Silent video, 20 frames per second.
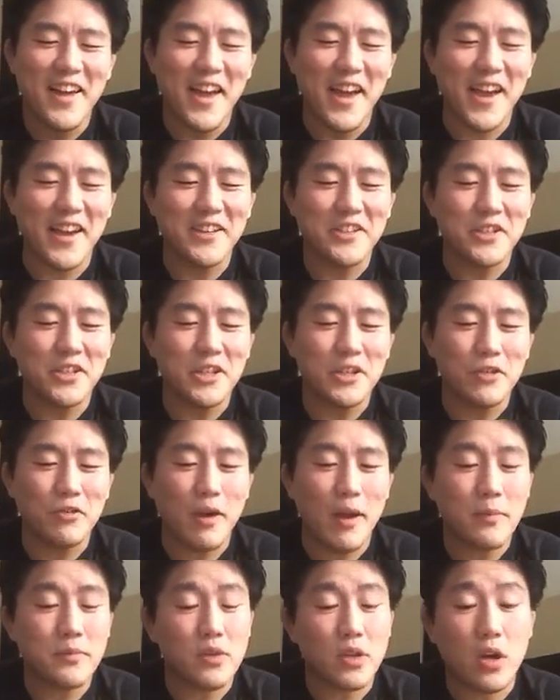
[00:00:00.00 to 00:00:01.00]
18
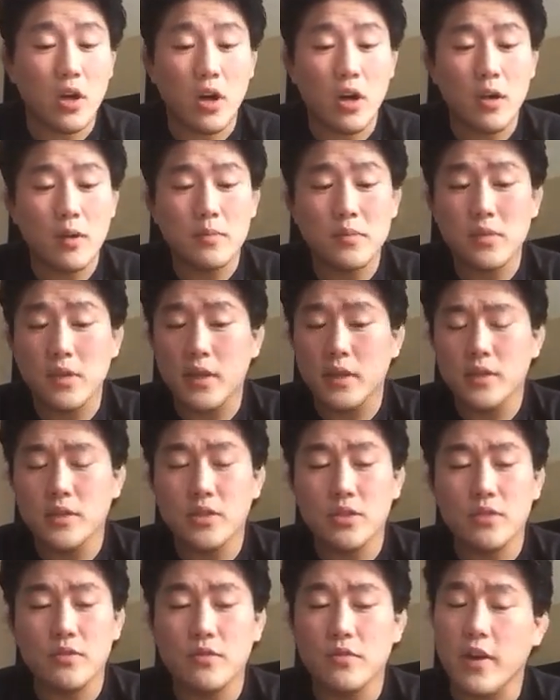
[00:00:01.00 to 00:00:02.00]
grams of carbs and
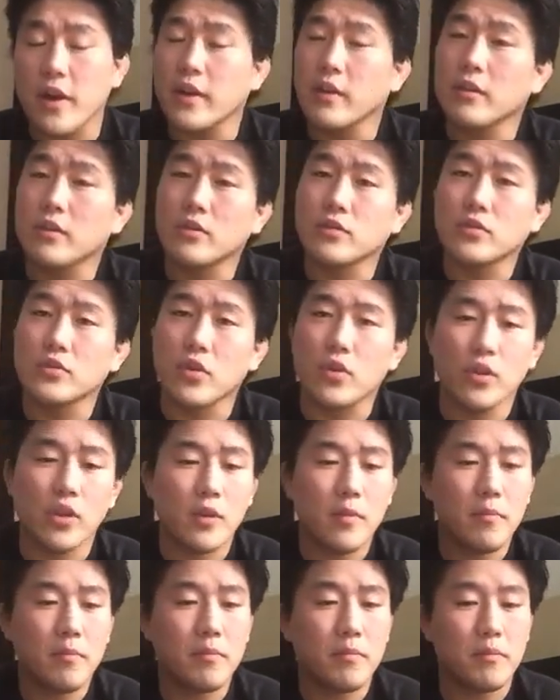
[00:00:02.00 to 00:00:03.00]
very little
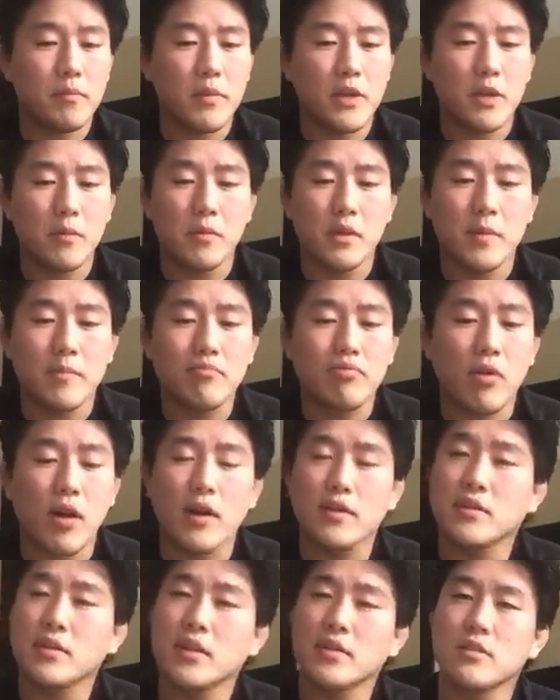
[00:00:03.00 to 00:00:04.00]
sodium, minimally
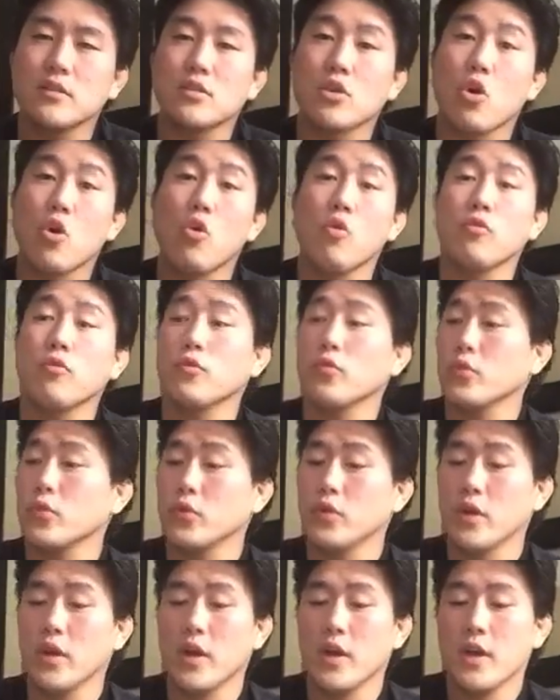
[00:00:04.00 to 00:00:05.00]
processed. It's a whole
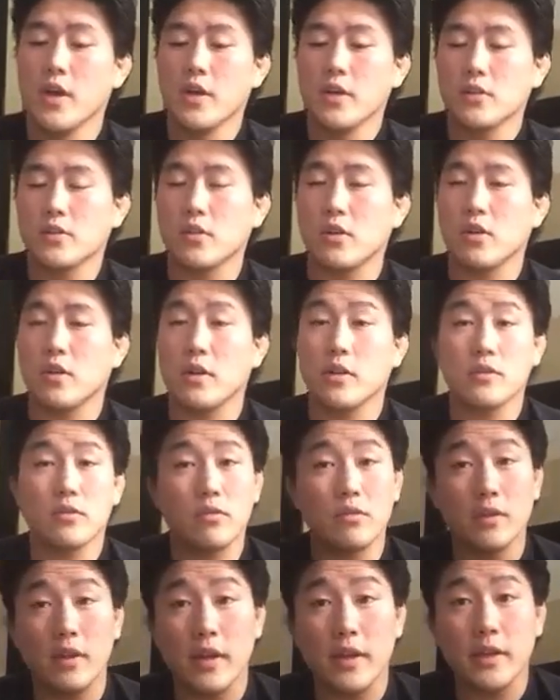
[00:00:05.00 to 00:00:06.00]
food, so it's
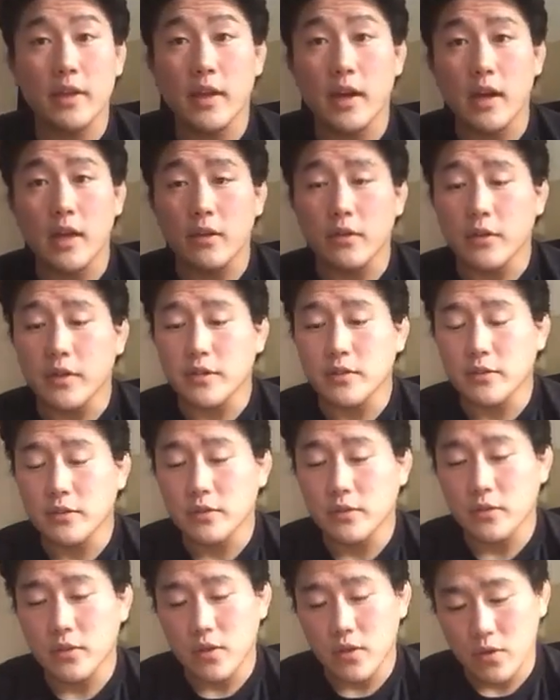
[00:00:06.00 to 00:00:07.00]
only 90 calories.
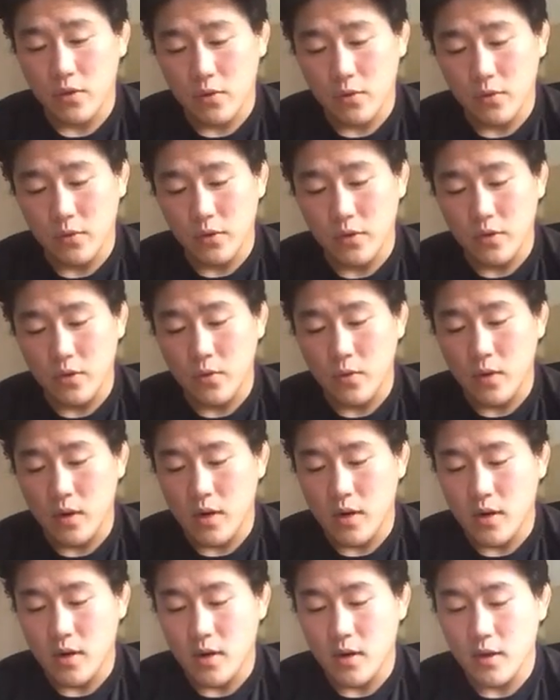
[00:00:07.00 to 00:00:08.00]
So
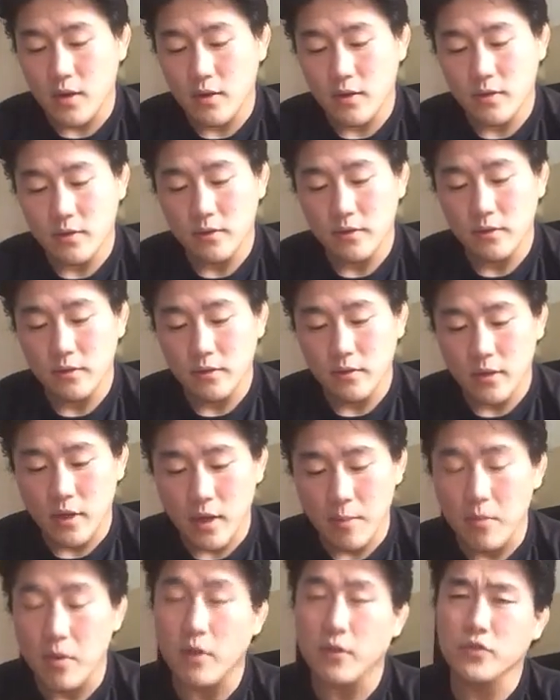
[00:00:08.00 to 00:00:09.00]

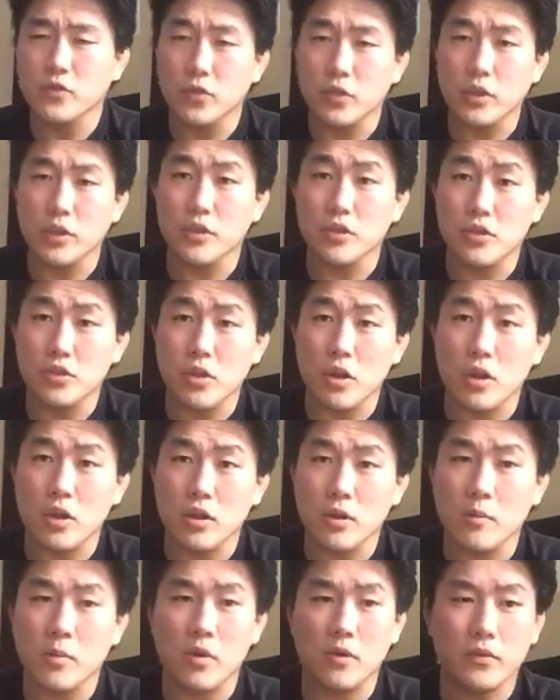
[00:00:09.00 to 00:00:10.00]
I'm off to a good start.
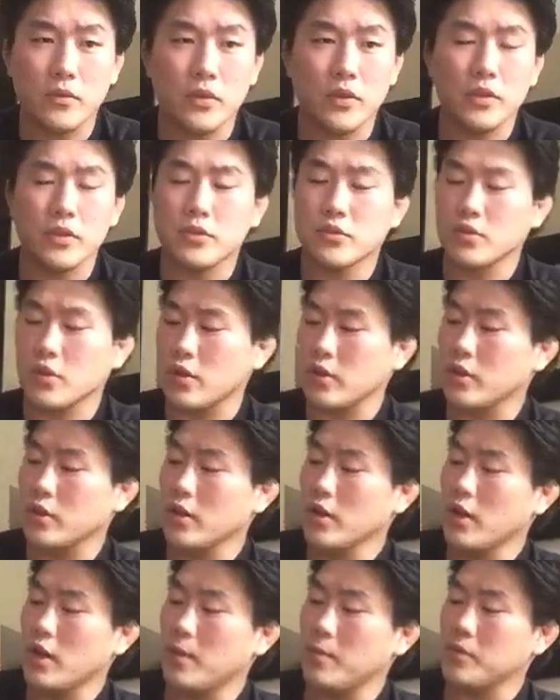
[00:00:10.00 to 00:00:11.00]
I'm off to a good start.
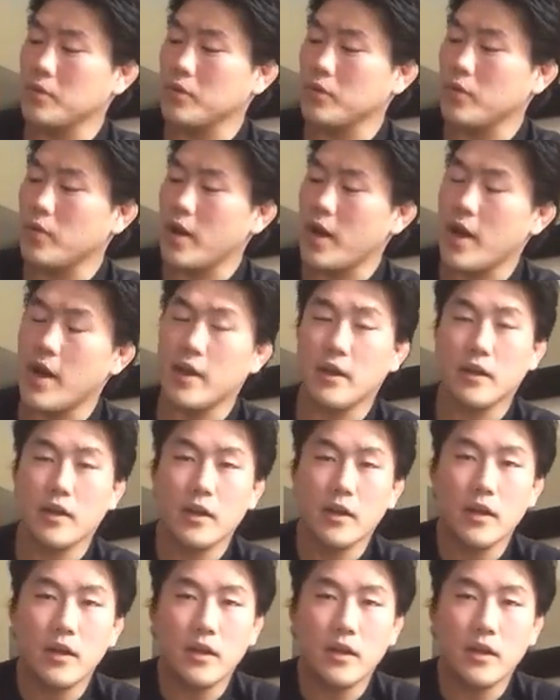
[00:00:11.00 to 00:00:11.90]
I'm gonna do that.